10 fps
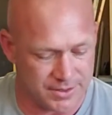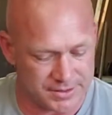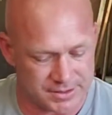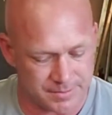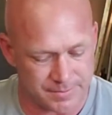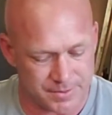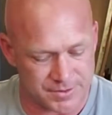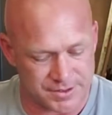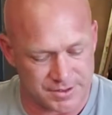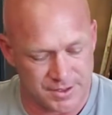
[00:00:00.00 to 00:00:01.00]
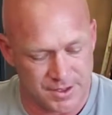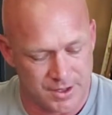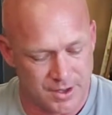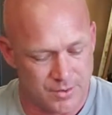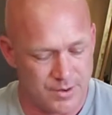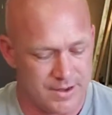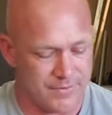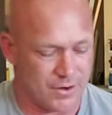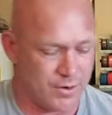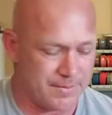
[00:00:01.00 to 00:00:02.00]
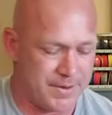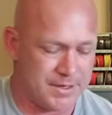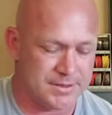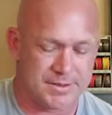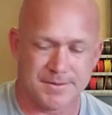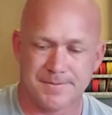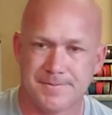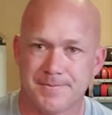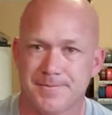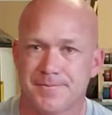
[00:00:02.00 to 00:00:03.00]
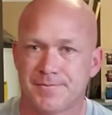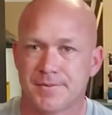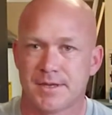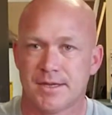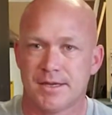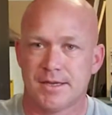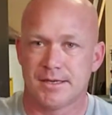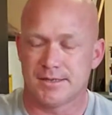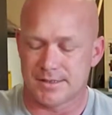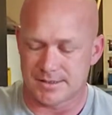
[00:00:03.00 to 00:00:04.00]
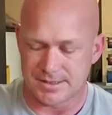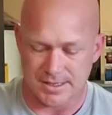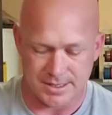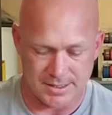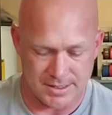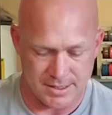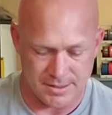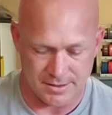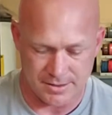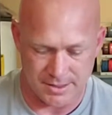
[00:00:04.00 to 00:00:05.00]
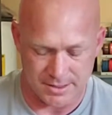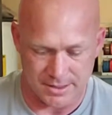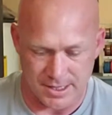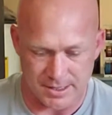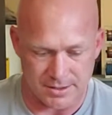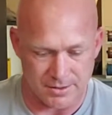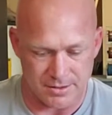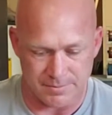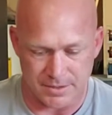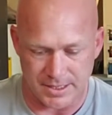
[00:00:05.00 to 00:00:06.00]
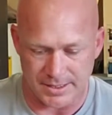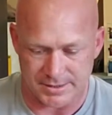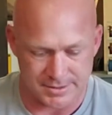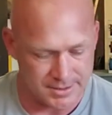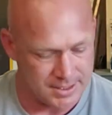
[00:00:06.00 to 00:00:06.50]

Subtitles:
That's a separate purchase. We have our quick pins to stick in there and lock it all into place.